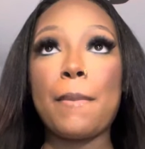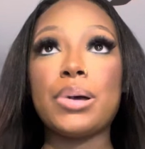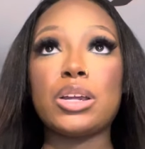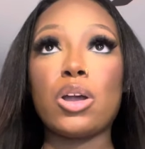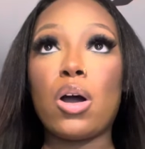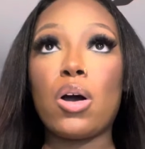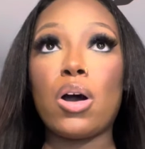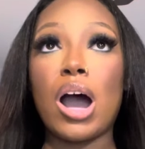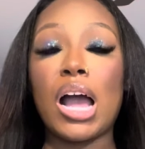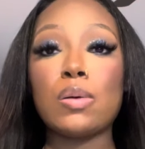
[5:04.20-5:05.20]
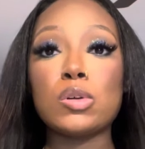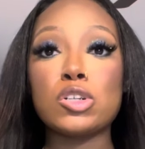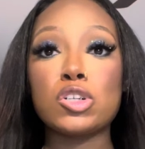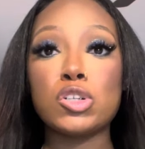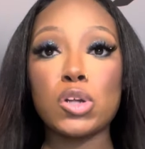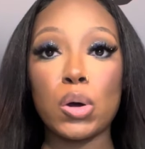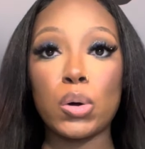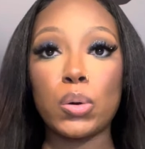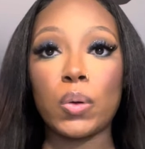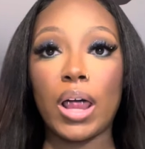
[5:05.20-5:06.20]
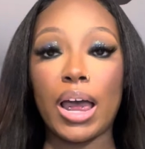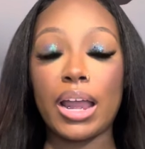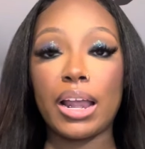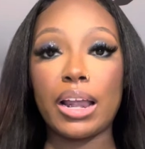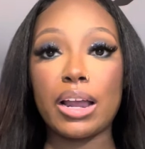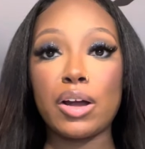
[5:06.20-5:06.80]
But y'all, I was so like,